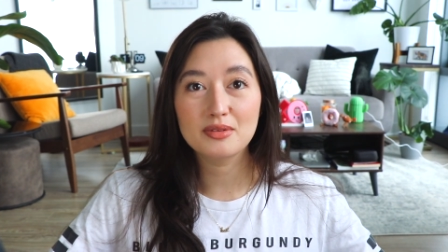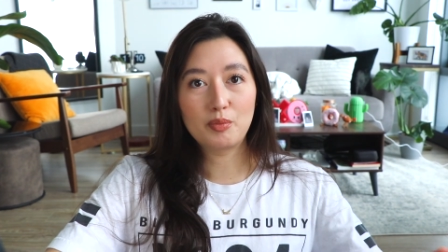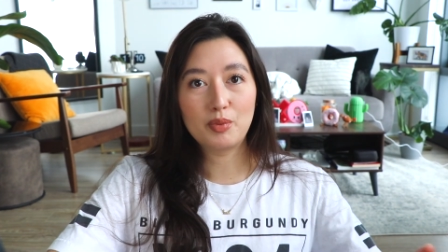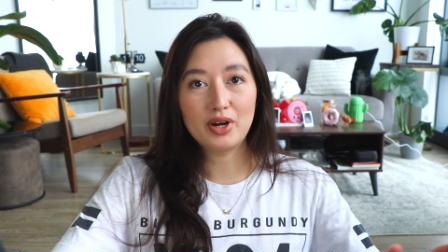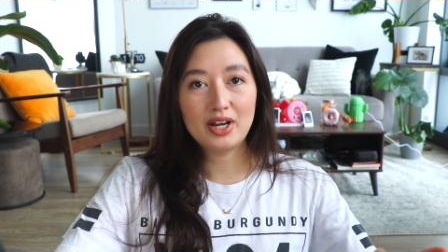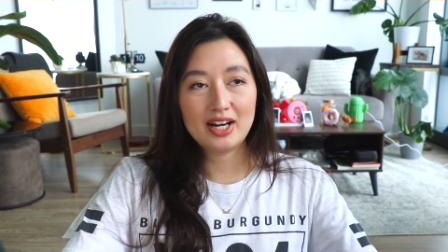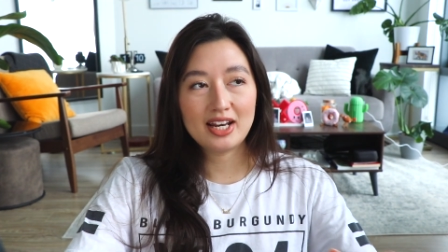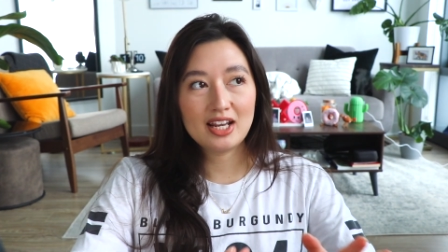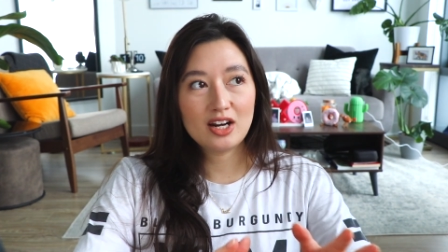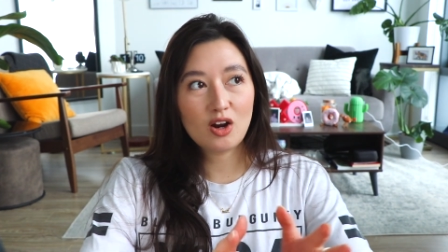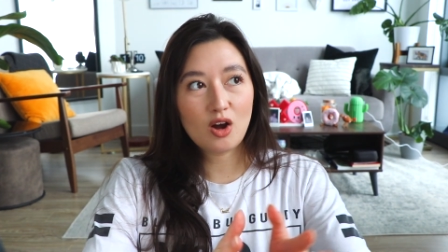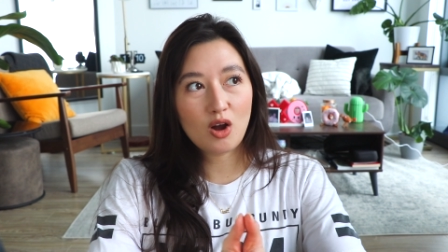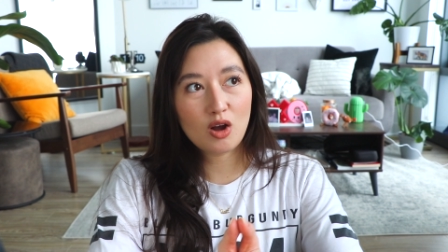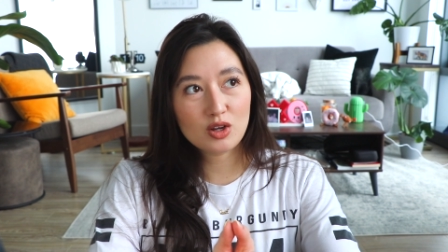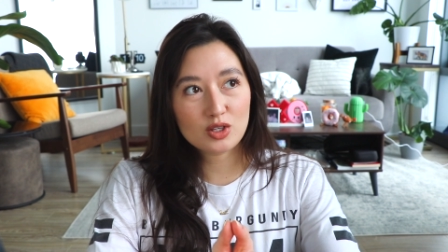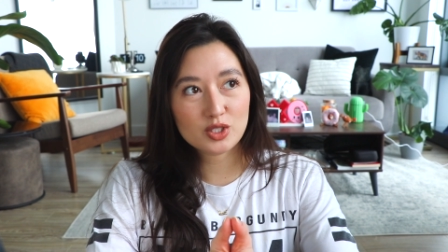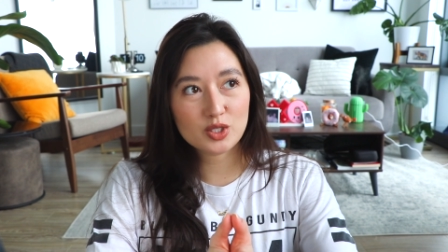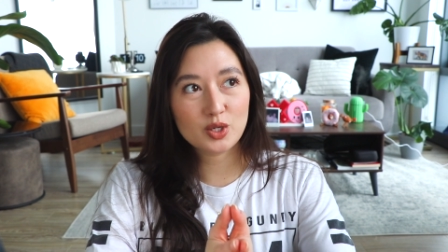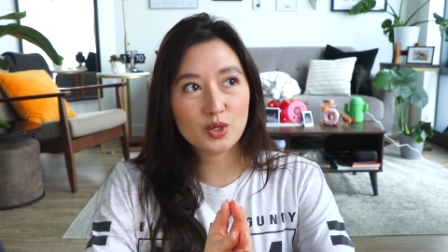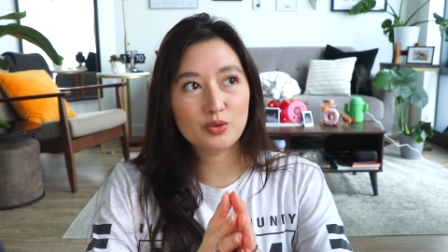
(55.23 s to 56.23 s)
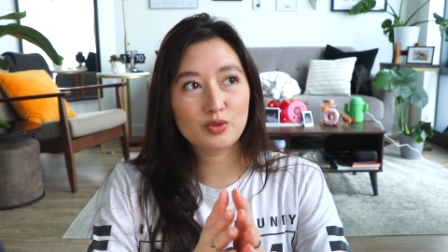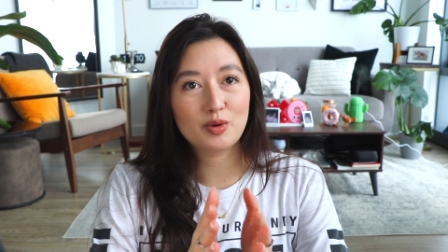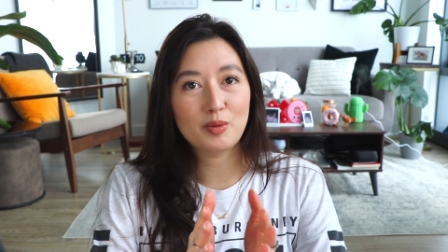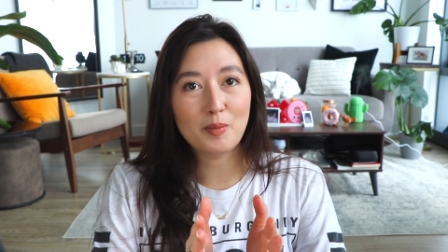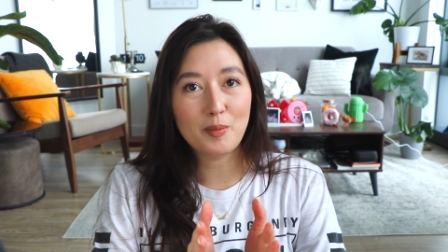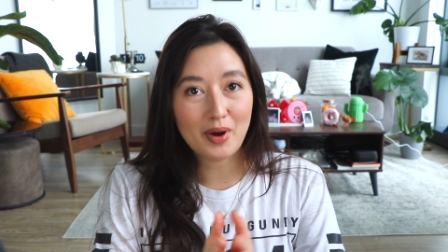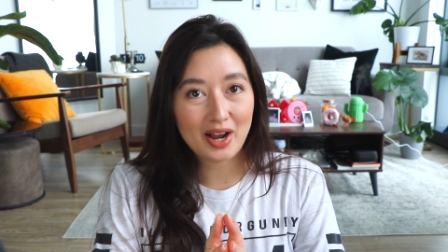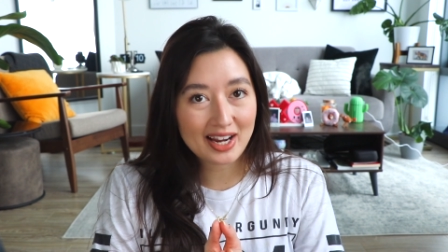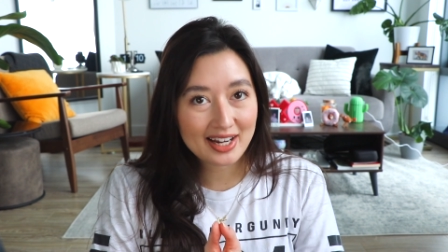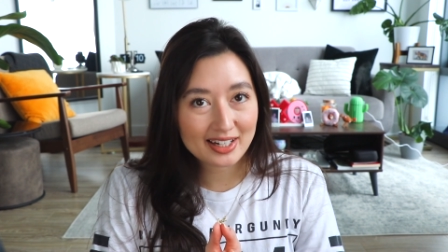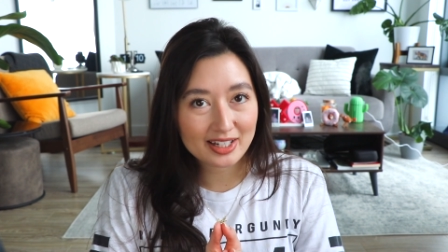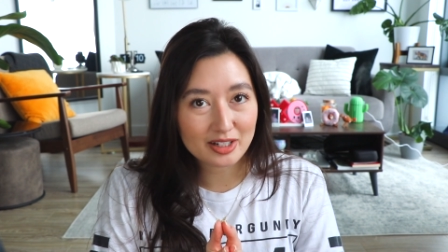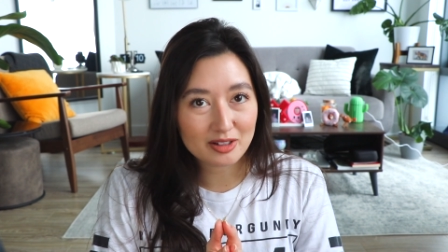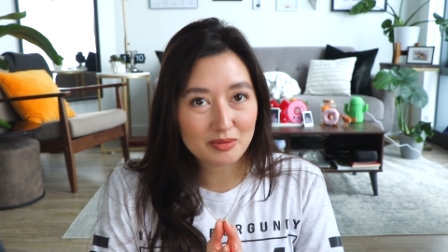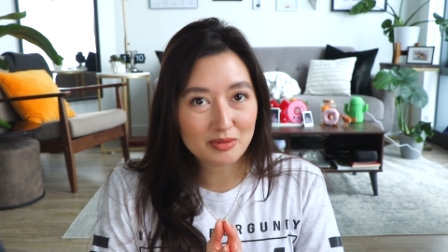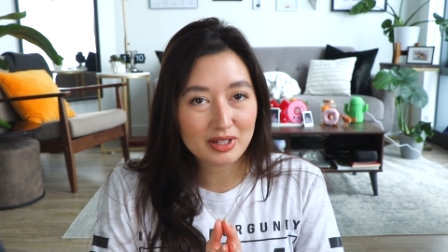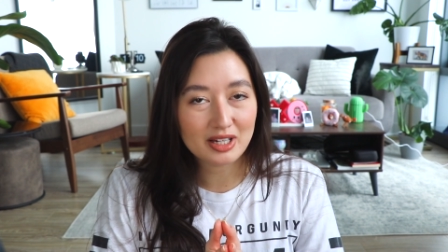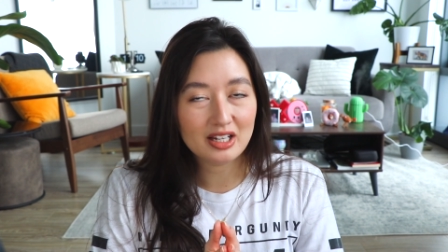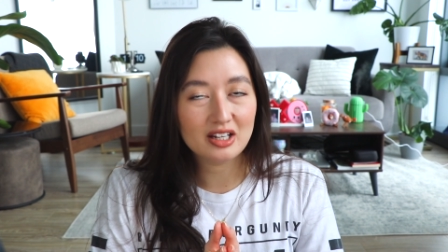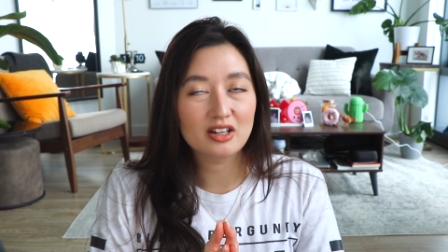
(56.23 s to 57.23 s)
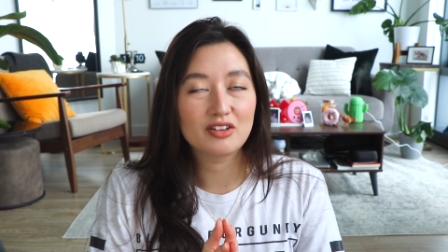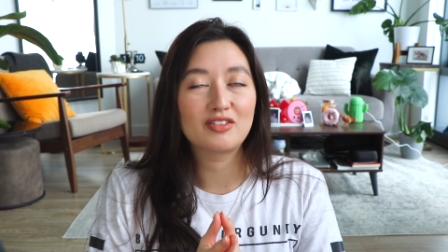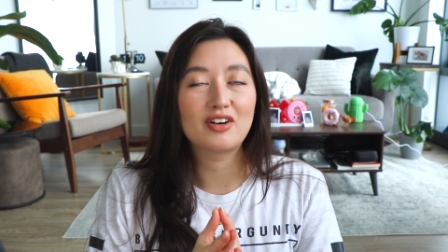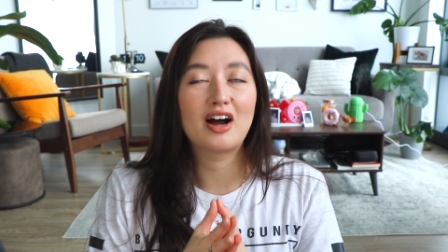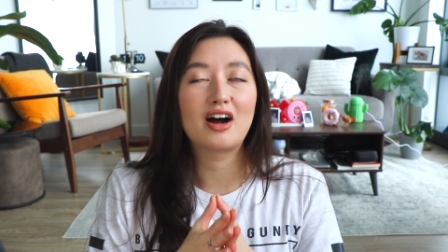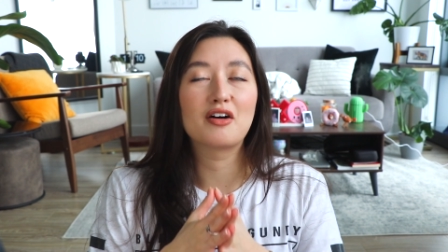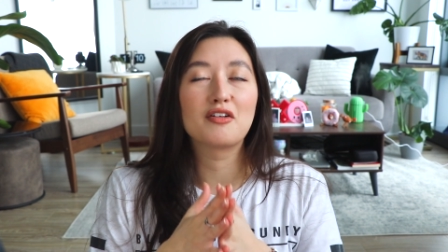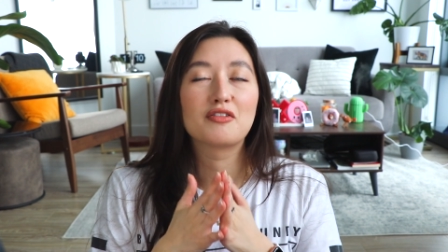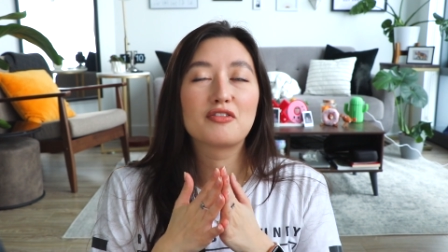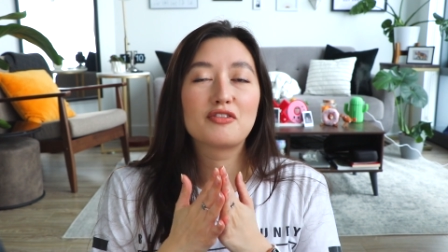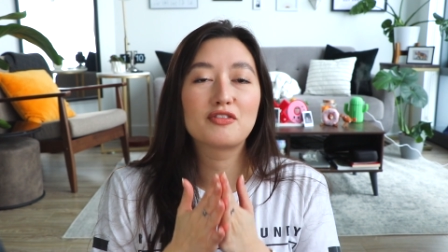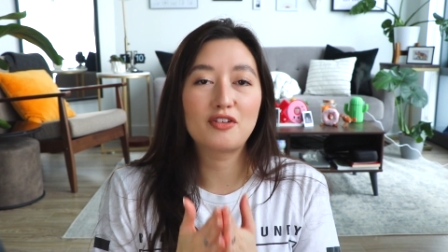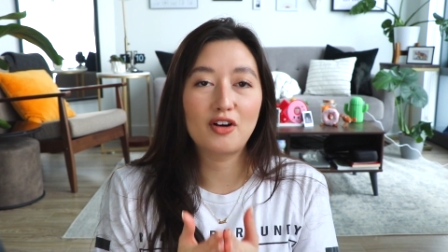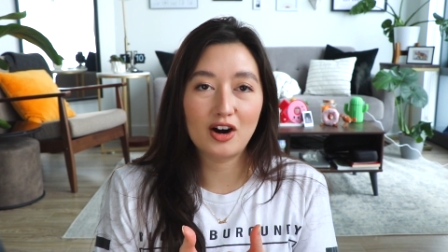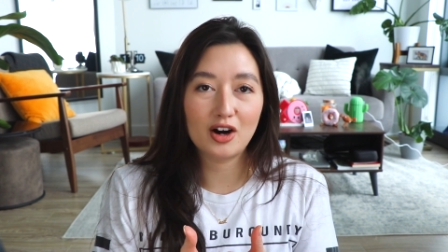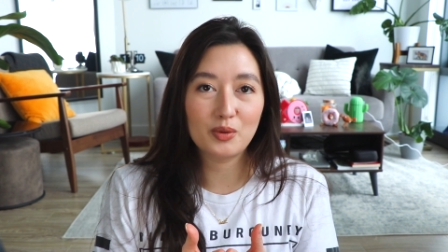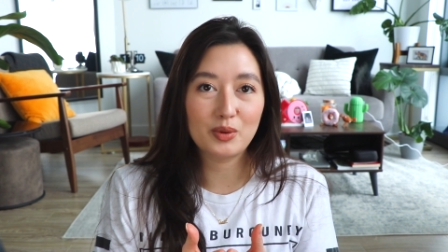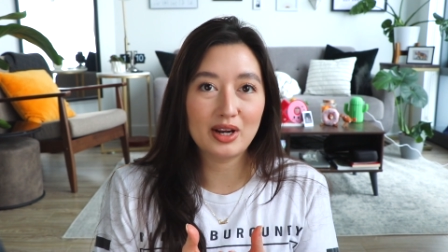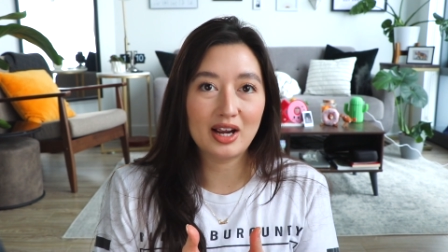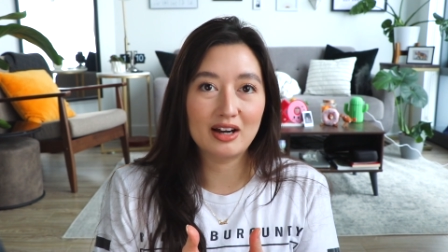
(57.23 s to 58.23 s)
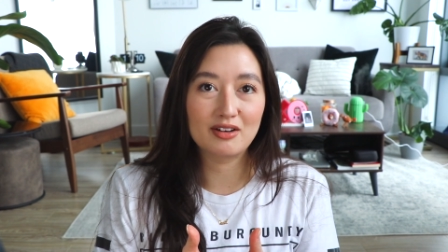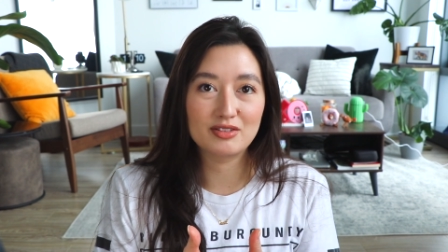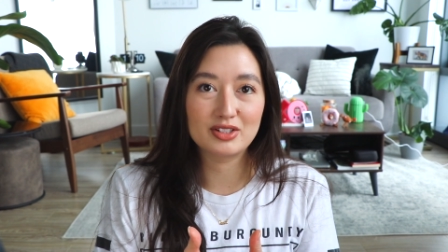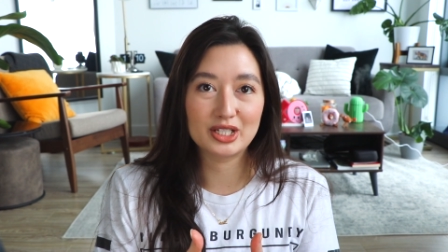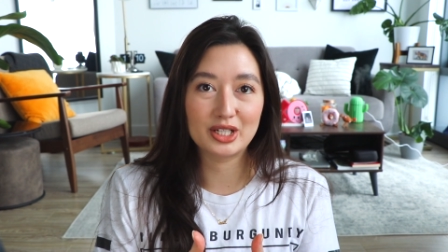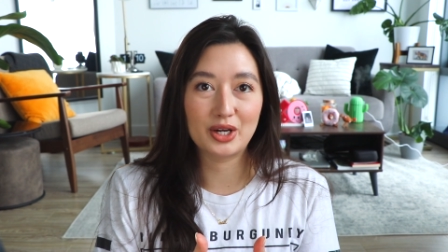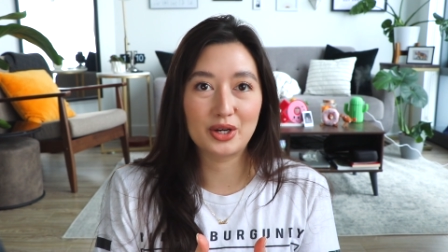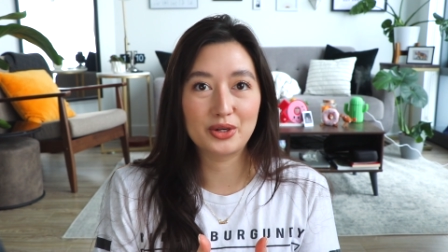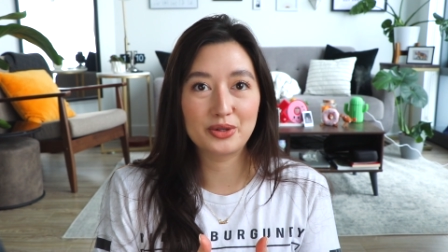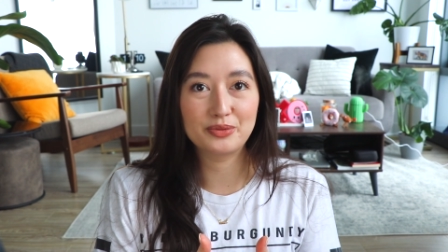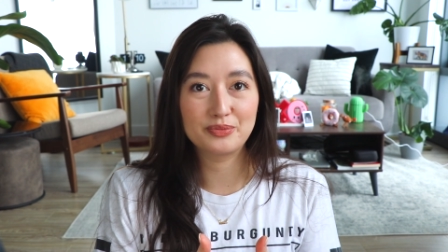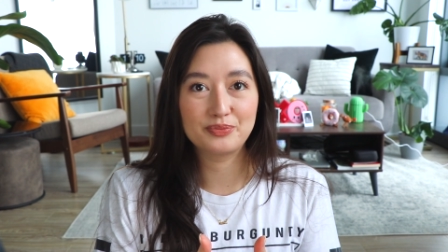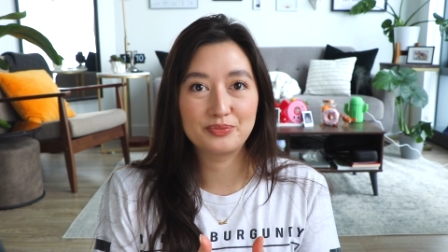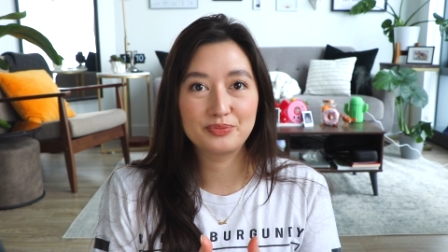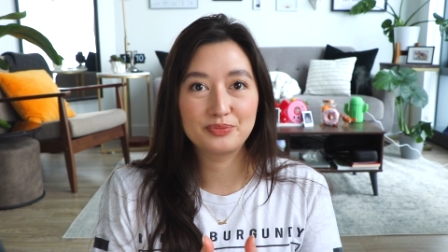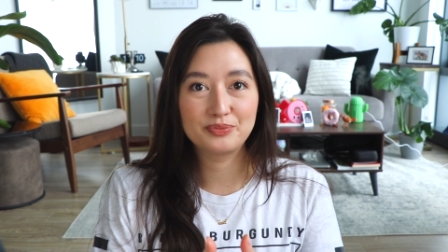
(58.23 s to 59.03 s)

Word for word: but it also reminded me of how far we have to go.